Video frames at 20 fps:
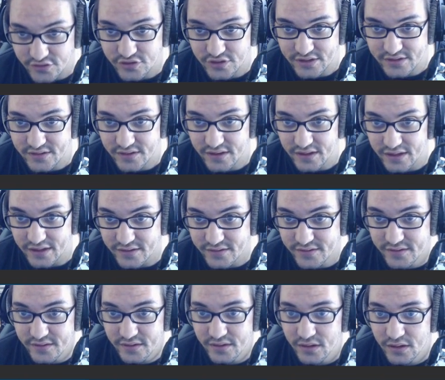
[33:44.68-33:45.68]
just
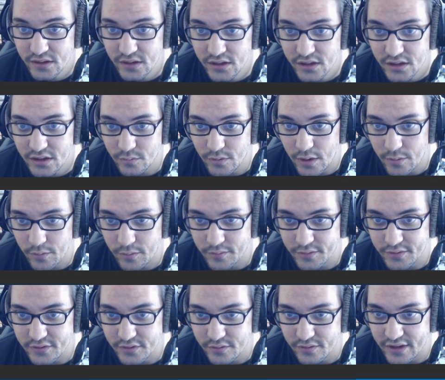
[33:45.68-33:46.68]
this, the way we
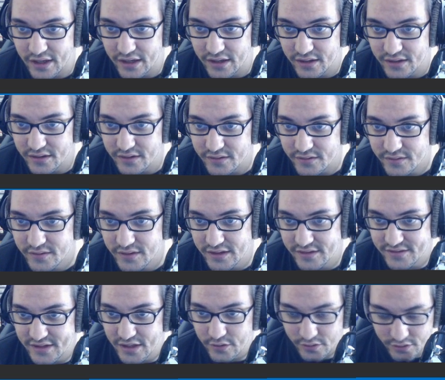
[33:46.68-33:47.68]
would do that is, as
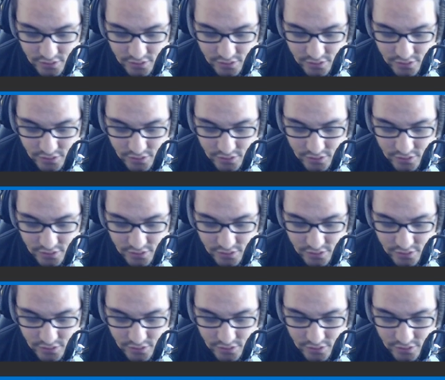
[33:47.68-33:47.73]
Daniel